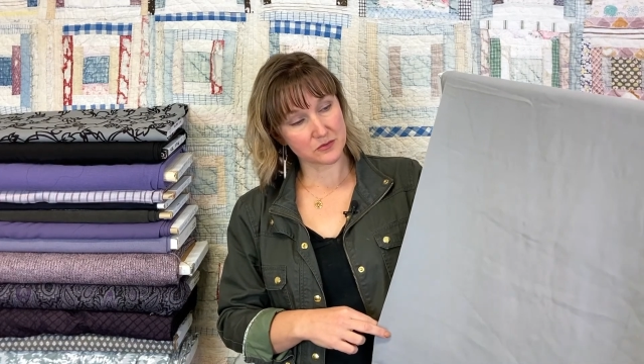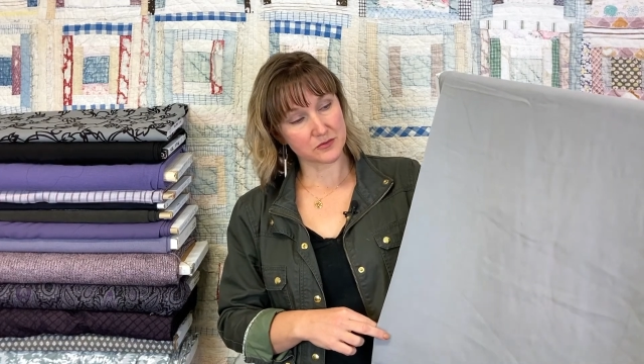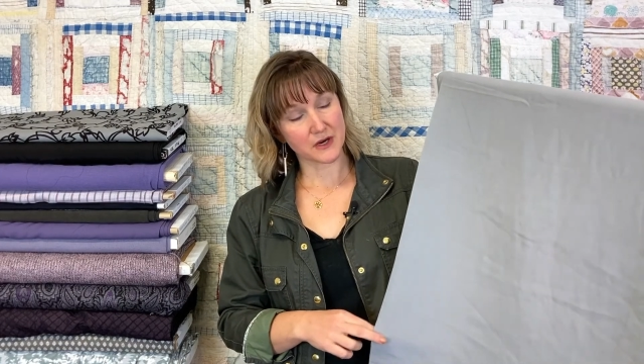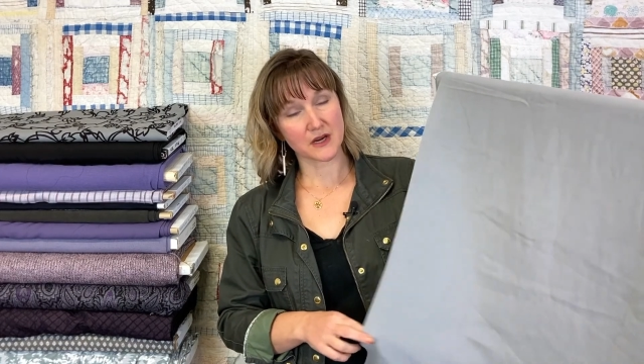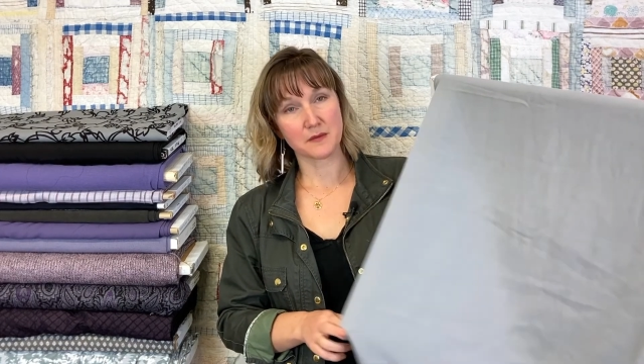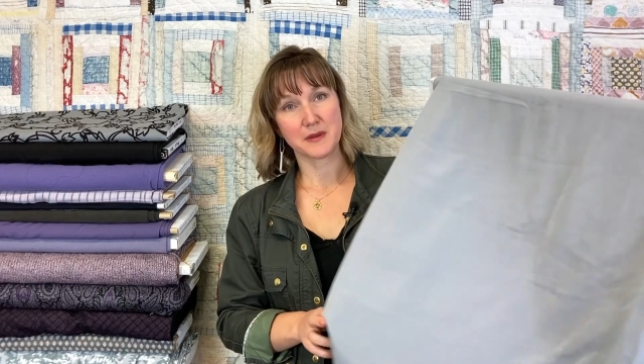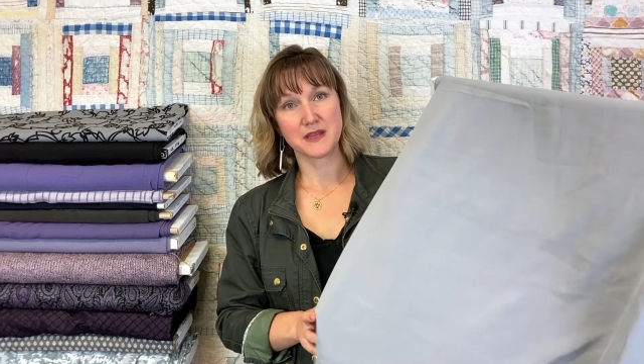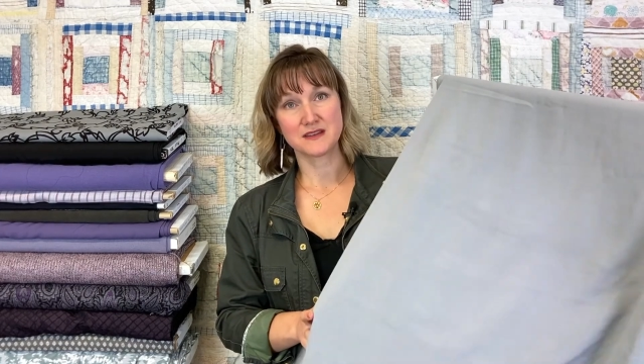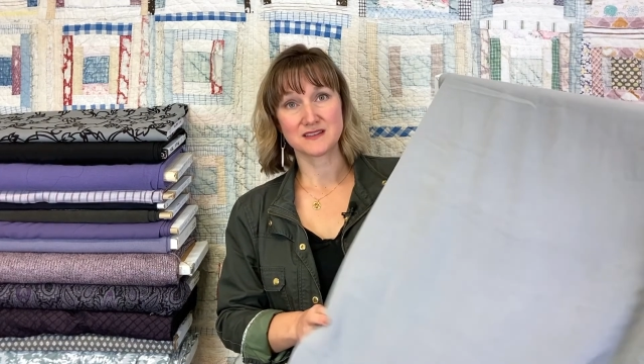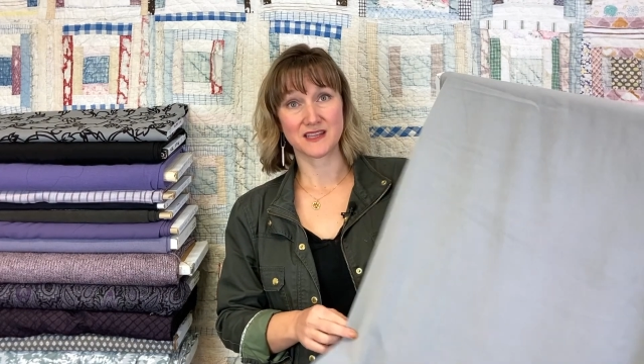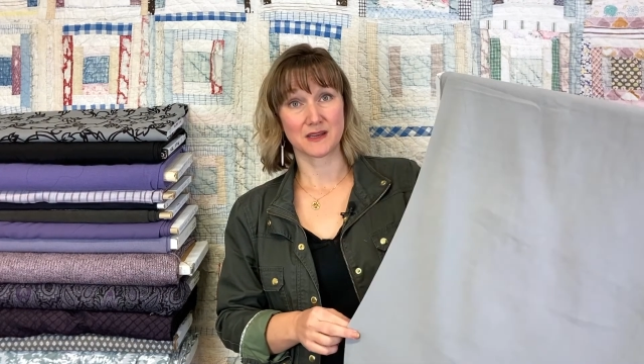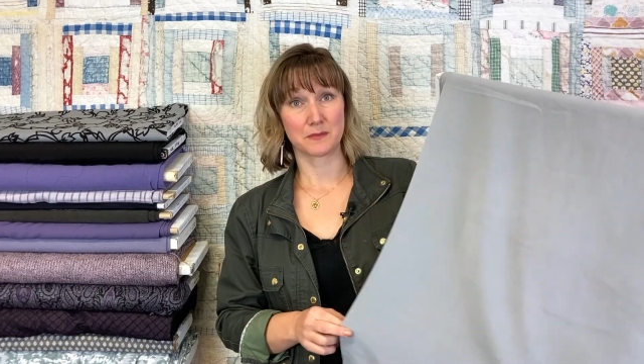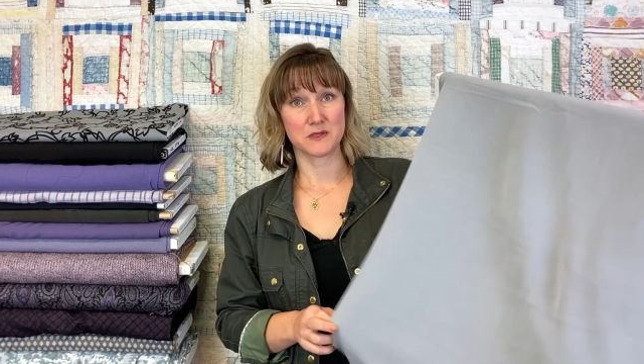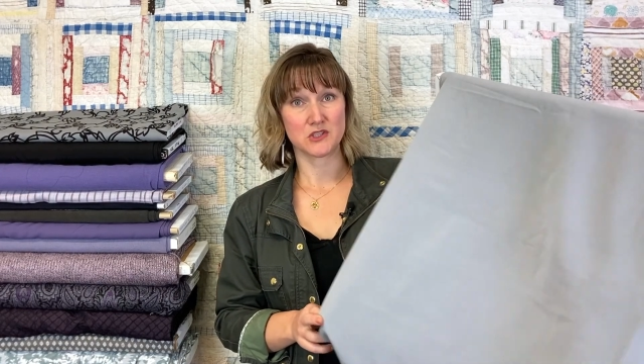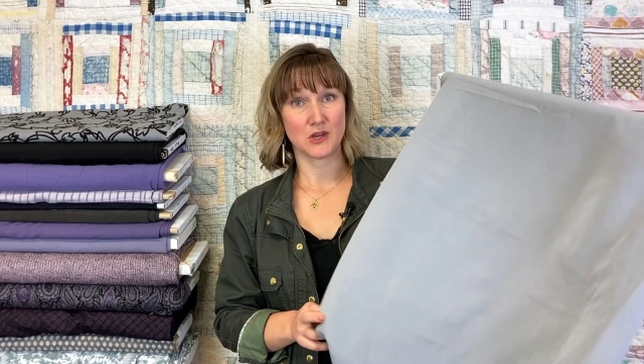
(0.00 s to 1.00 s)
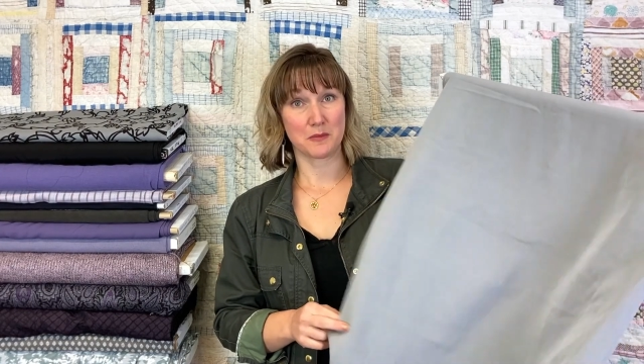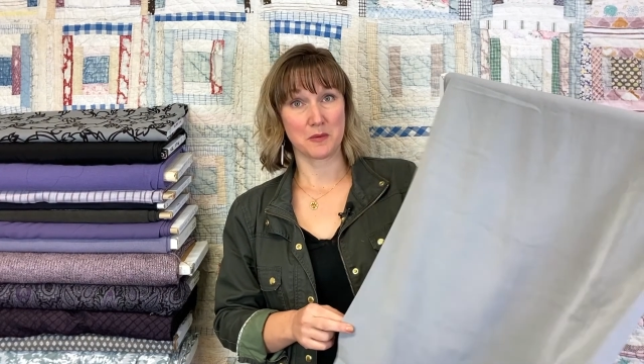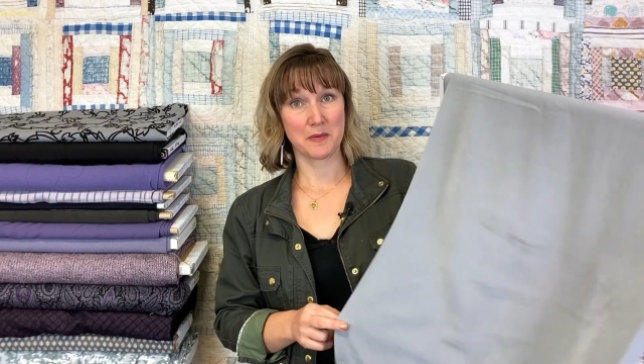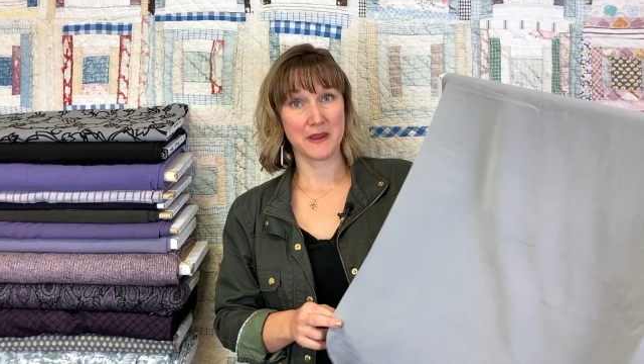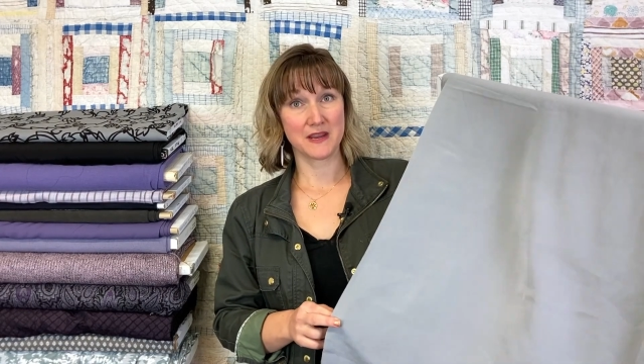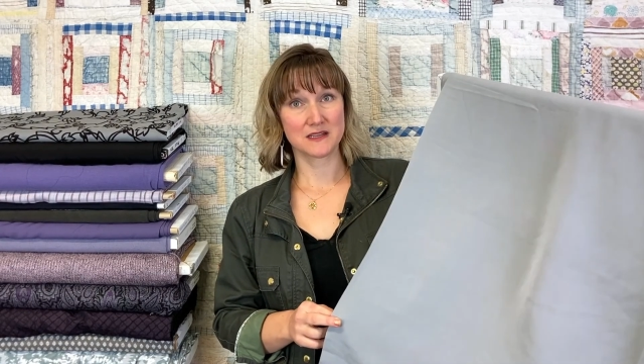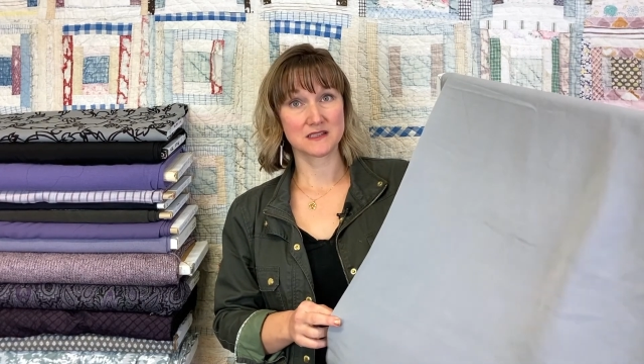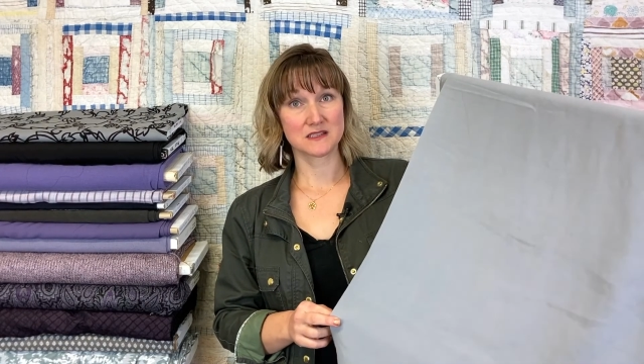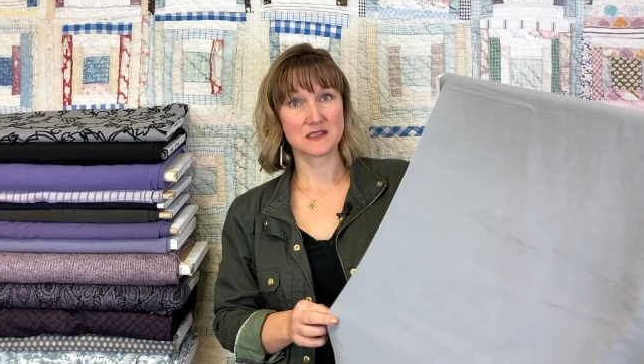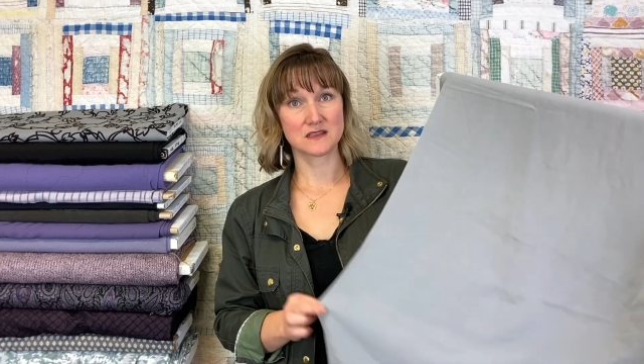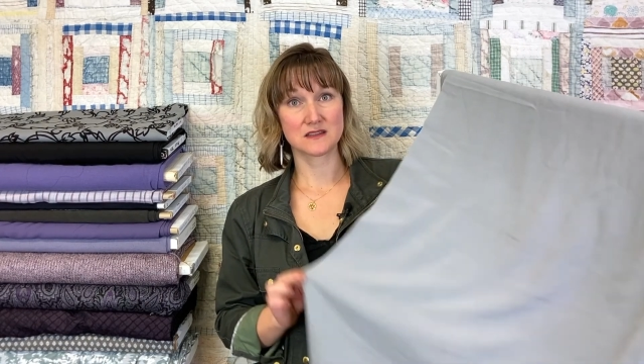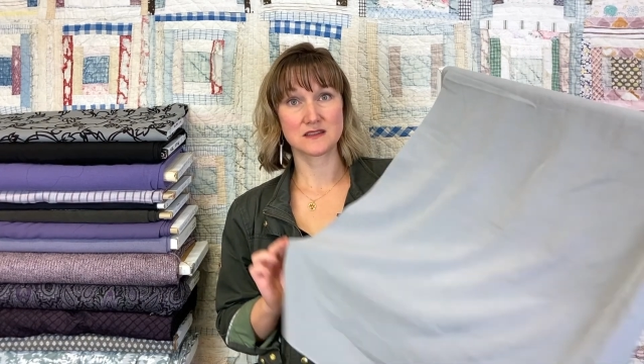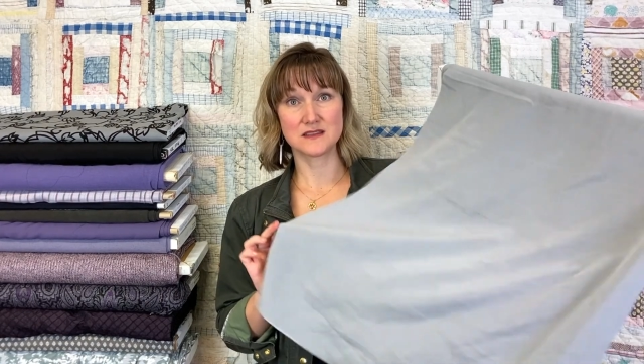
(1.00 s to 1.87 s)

recommend like pajama pants.